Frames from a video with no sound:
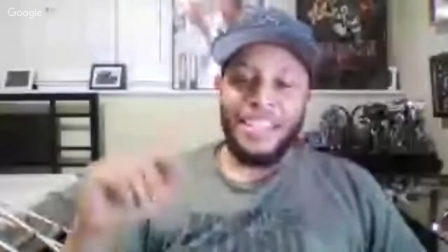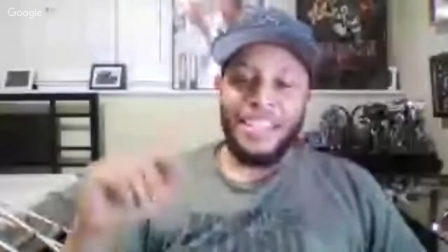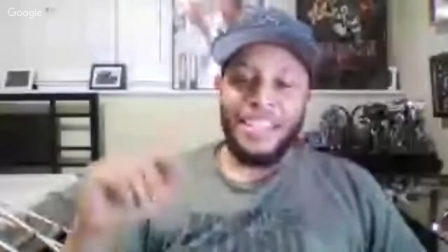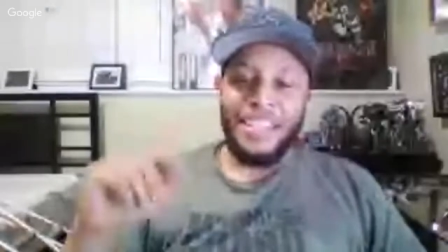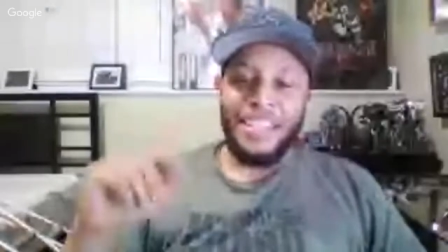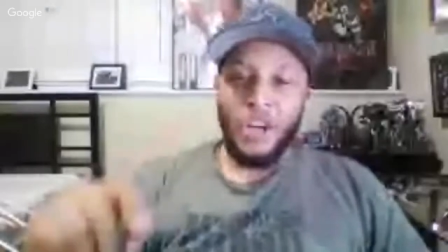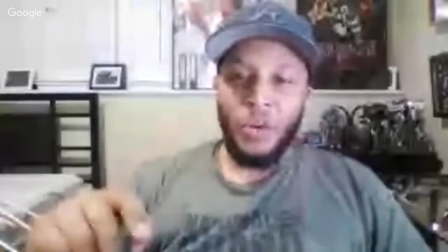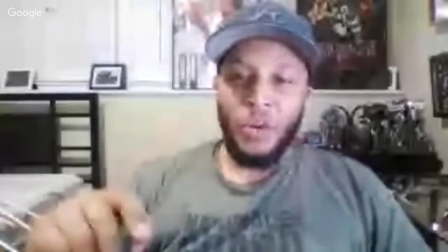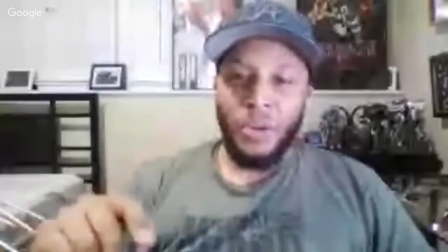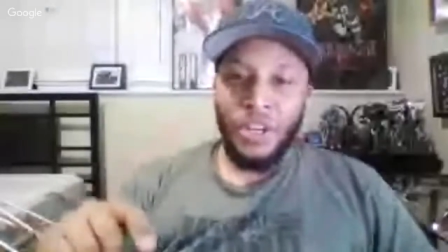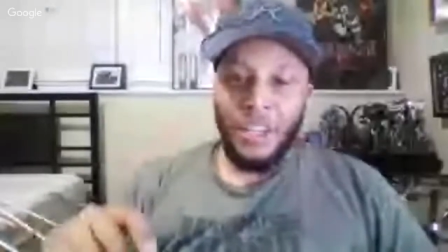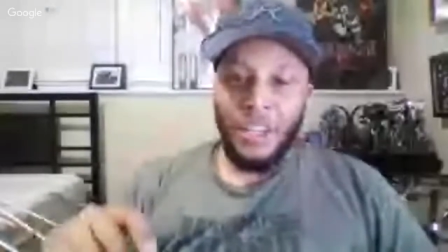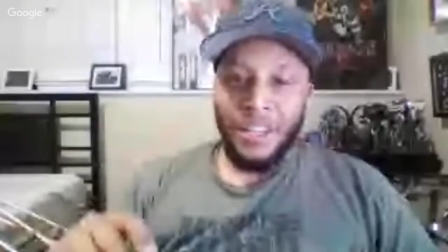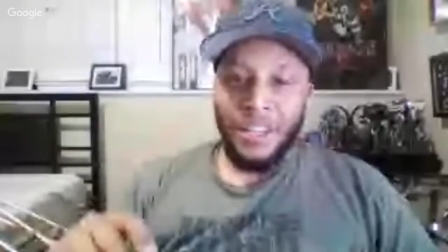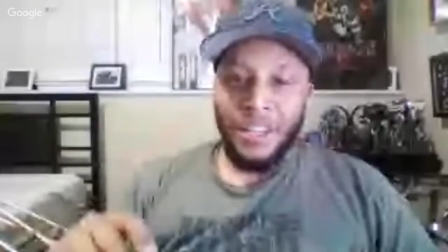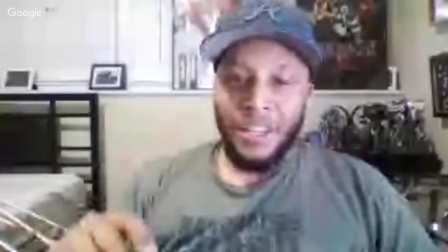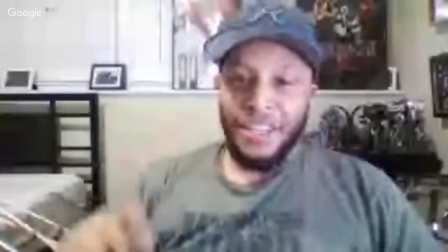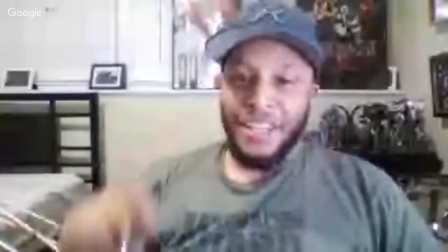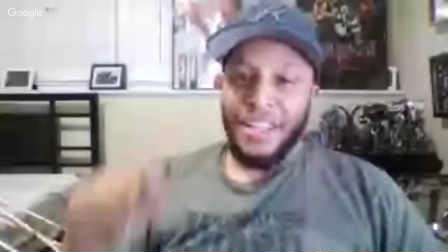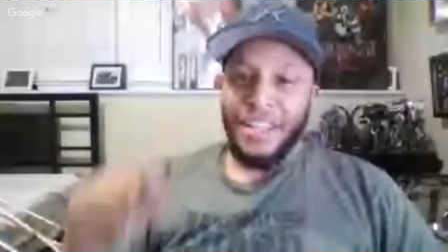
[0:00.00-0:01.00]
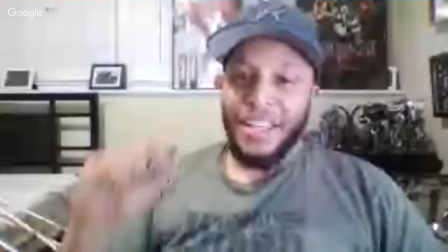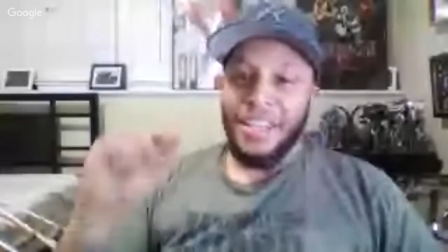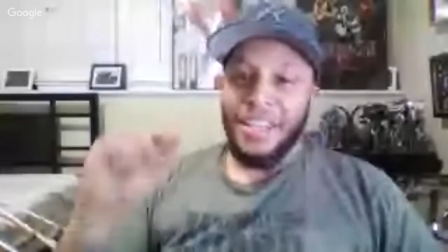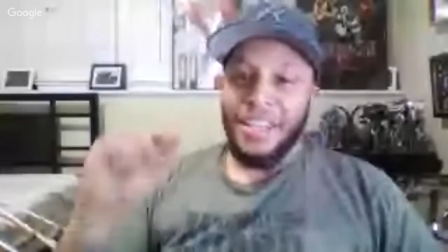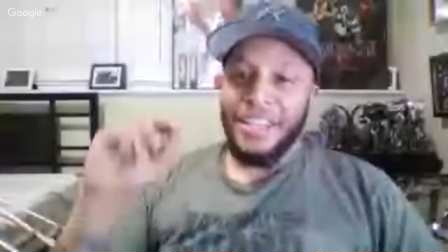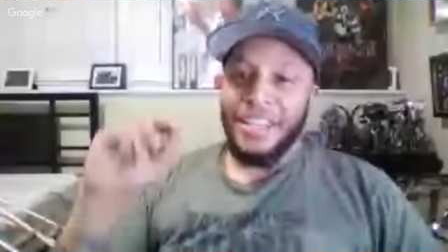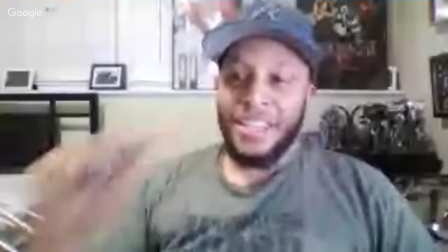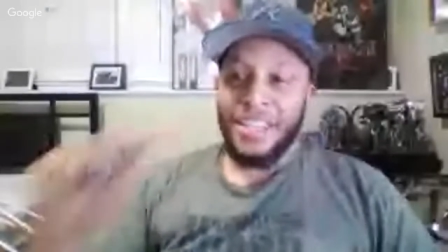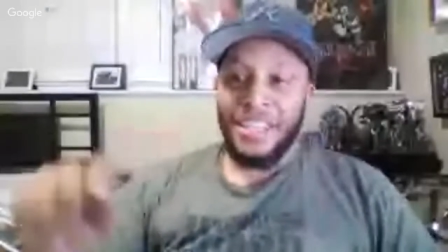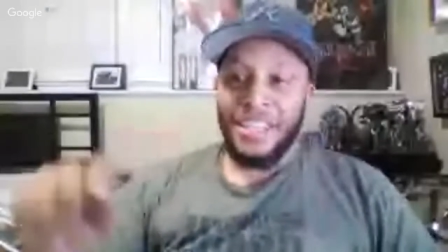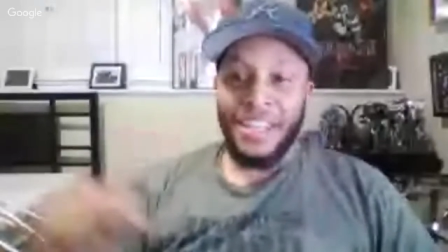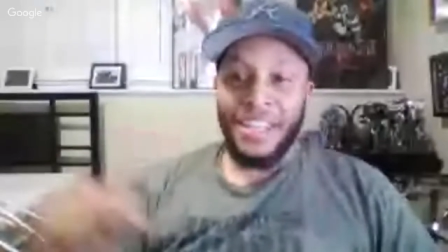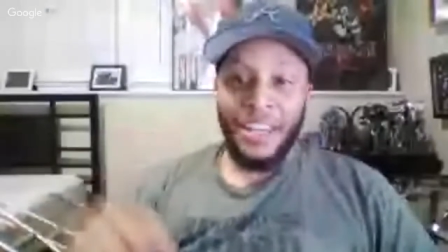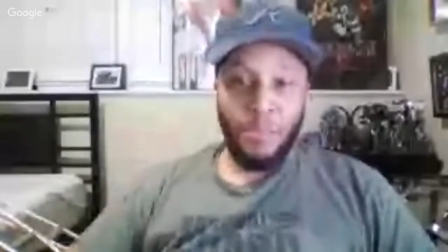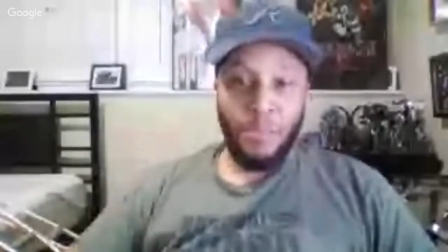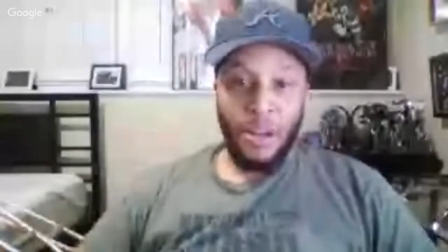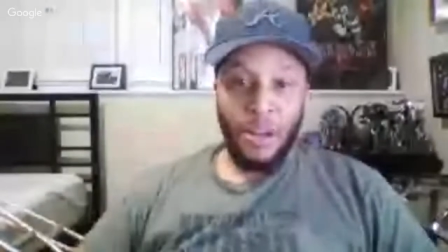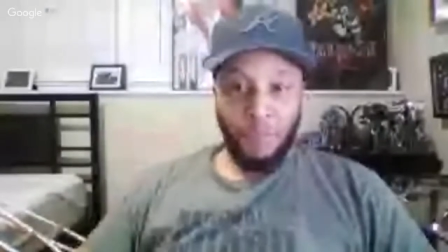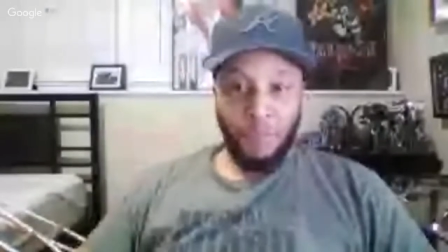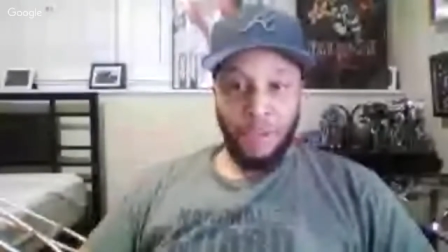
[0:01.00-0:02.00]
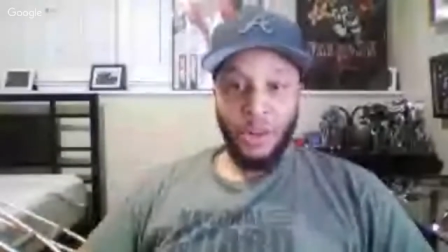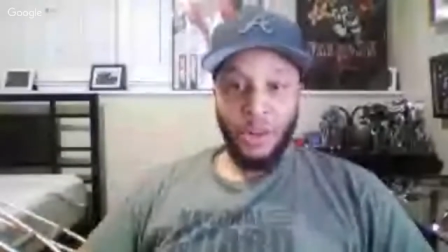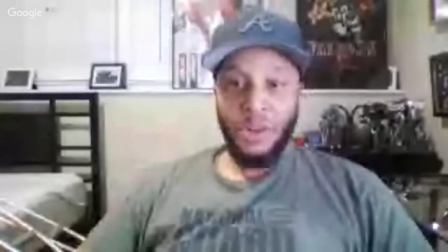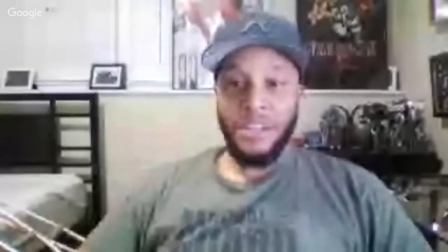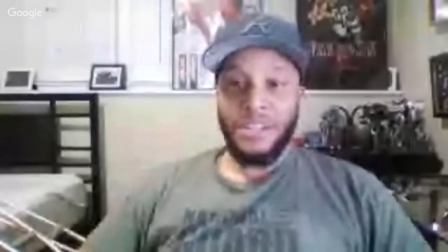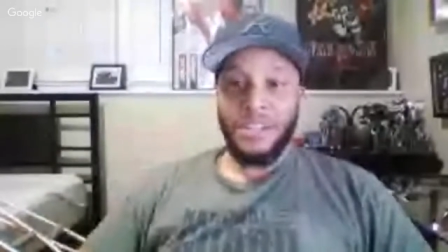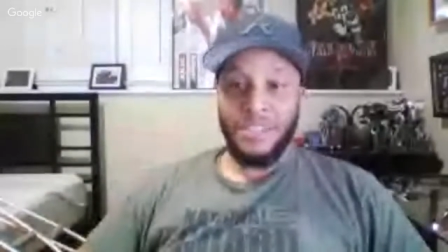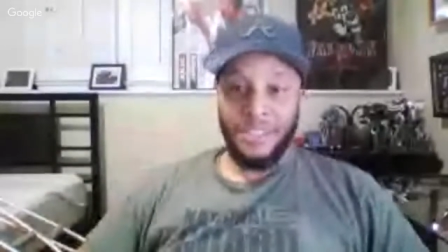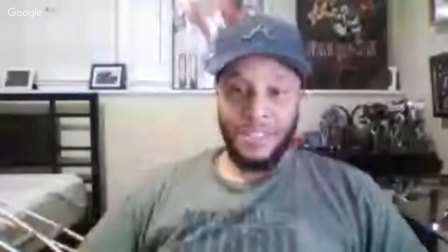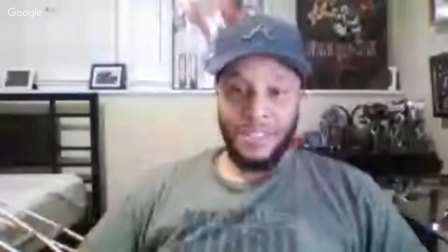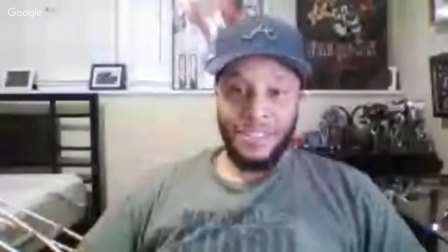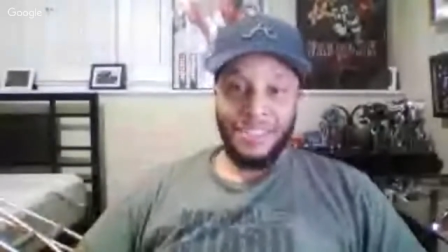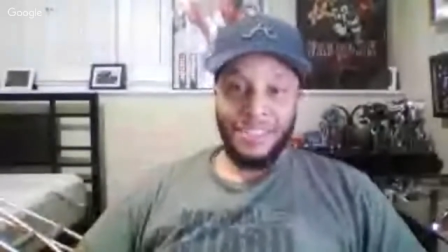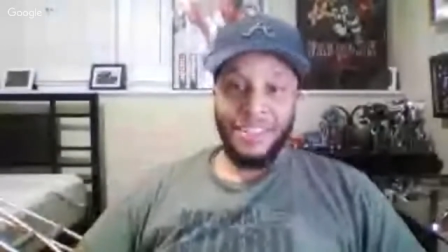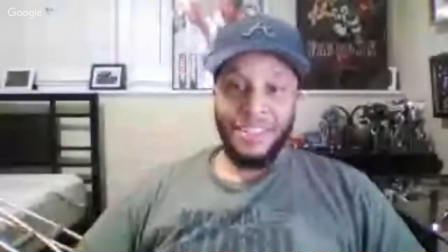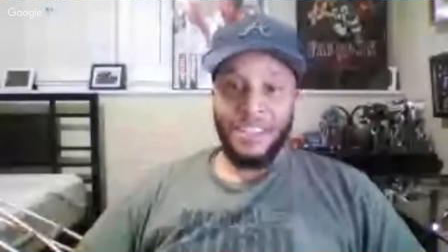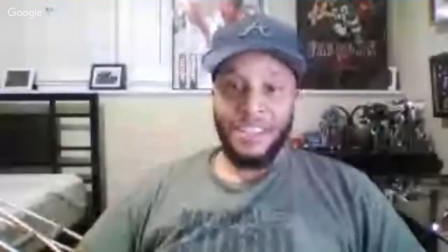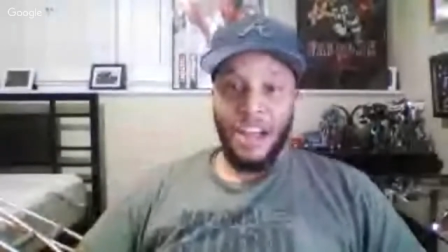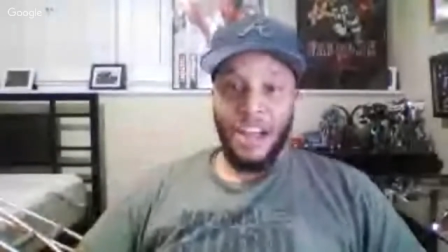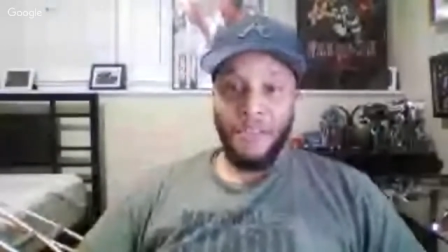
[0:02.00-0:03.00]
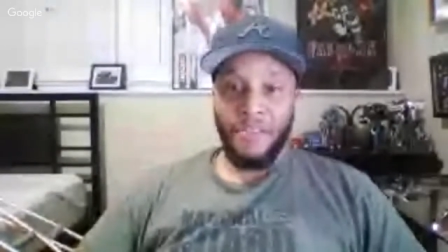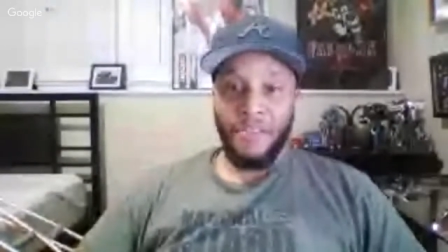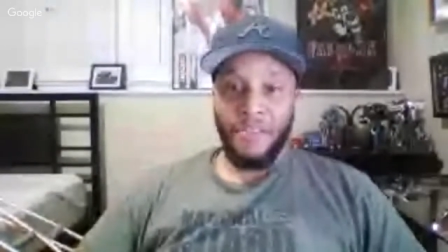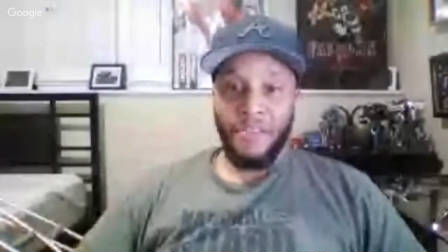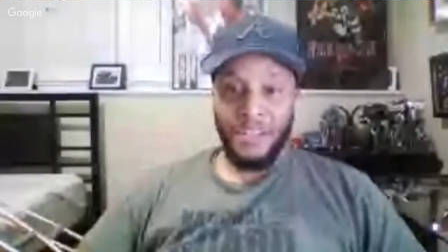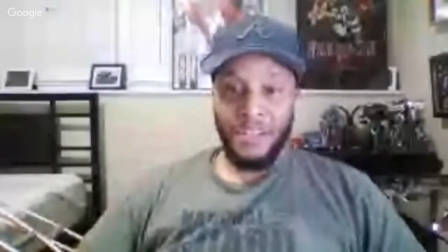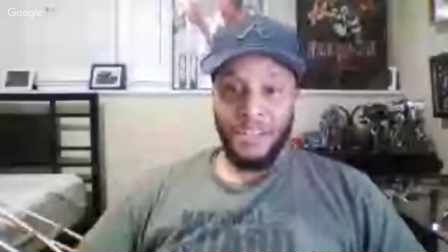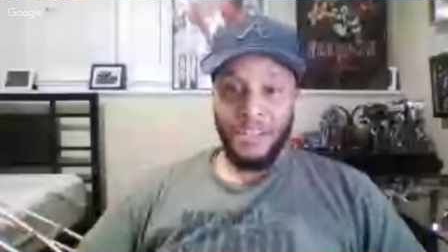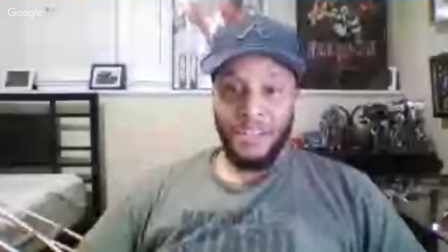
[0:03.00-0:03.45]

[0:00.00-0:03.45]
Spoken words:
know what? This kid about to blow this conference up.